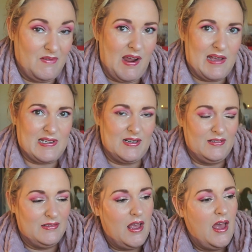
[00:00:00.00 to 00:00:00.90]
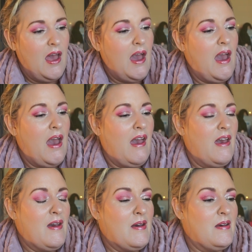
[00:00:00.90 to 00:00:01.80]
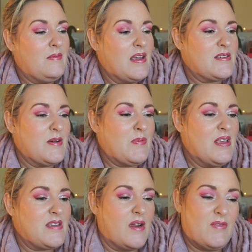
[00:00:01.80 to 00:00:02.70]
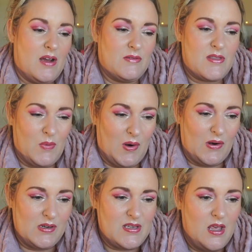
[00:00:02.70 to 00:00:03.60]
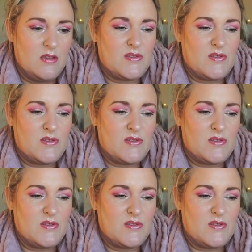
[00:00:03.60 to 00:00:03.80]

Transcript: at it. Radical. Next up is Around the World.